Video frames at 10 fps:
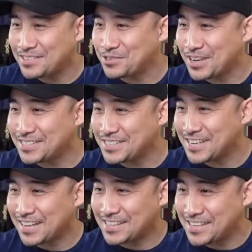Do I see
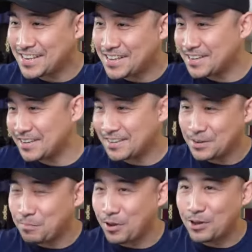get the
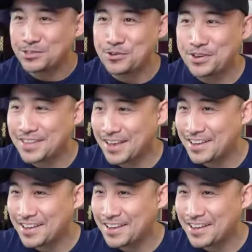applause going?